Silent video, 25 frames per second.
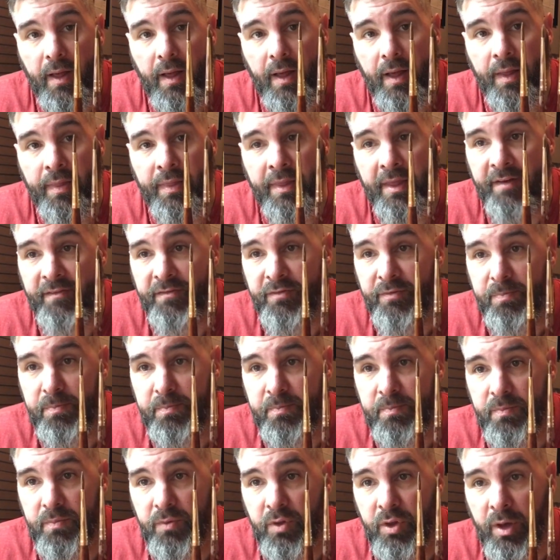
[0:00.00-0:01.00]

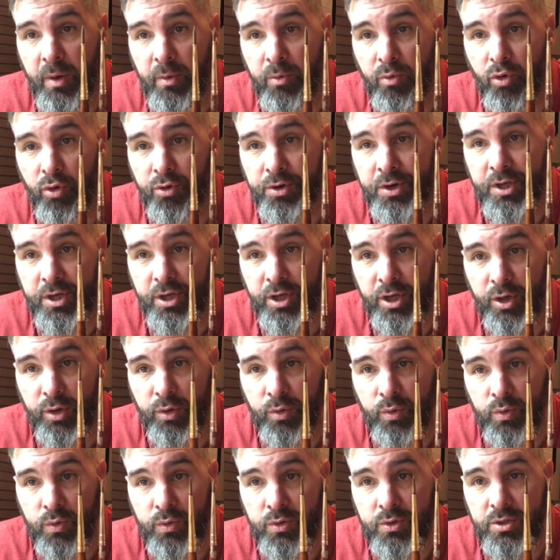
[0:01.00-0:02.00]
they were only
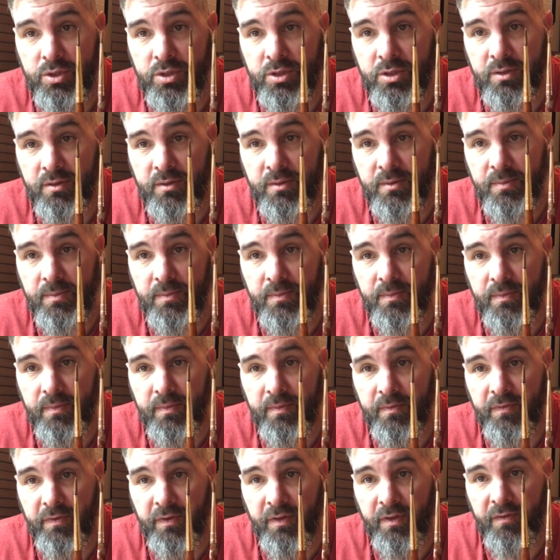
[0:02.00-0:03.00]
used
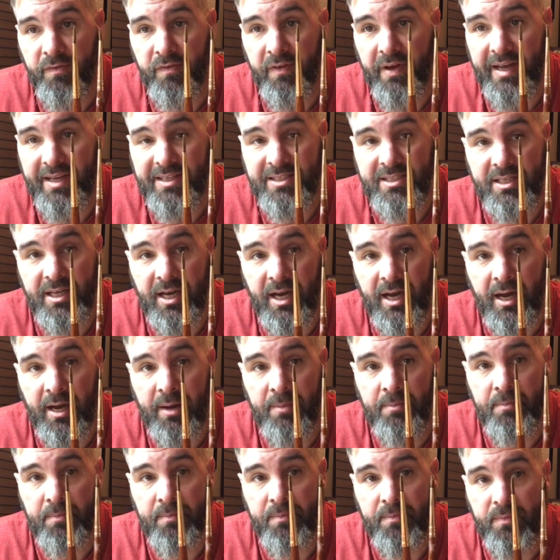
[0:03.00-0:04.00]
for the first
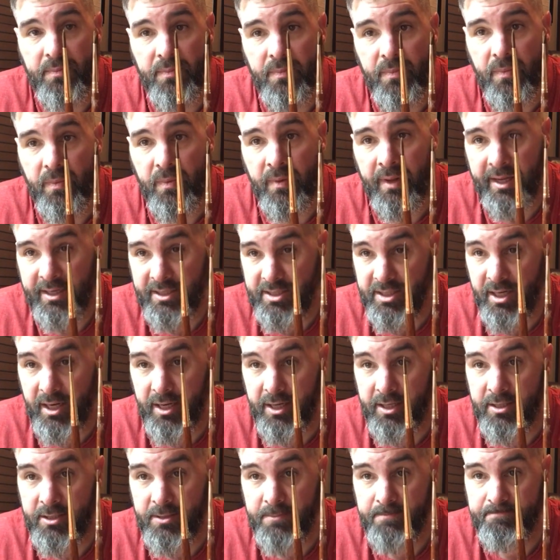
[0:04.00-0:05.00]
time last
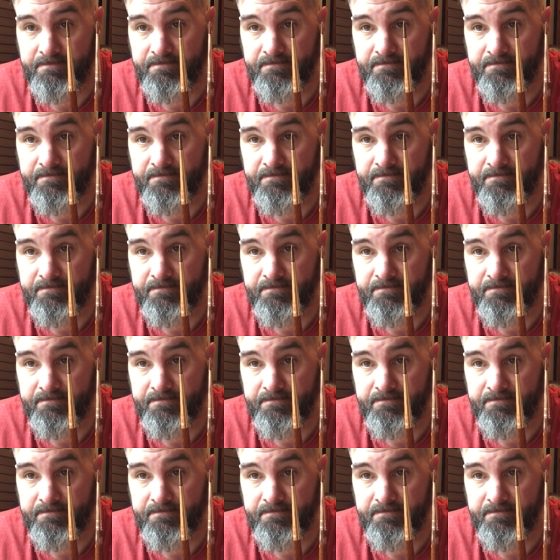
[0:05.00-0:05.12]
night.